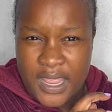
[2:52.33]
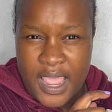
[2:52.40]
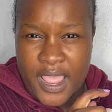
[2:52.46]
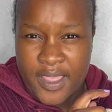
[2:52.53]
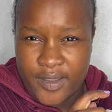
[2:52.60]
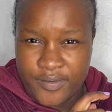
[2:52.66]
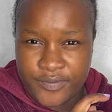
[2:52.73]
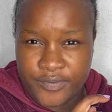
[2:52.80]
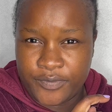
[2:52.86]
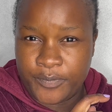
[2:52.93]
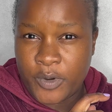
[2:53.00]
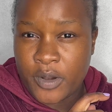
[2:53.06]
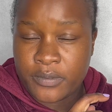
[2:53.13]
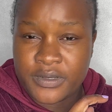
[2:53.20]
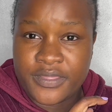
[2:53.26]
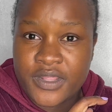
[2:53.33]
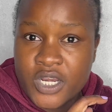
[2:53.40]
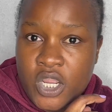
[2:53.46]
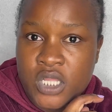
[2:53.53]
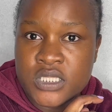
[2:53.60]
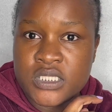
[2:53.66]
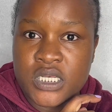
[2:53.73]
I have probably 3
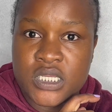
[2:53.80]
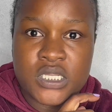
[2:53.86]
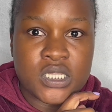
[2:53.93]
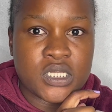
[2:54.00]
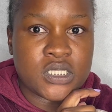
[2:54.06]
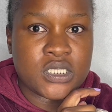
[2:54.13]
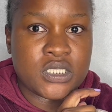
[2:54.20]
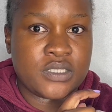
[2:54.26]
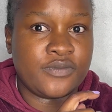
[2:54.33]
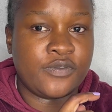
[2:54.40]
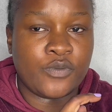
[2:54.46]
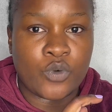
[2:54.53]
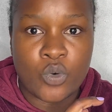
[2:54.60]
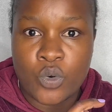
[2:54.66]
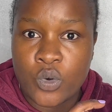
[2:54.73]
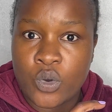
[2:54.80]
concealers, 4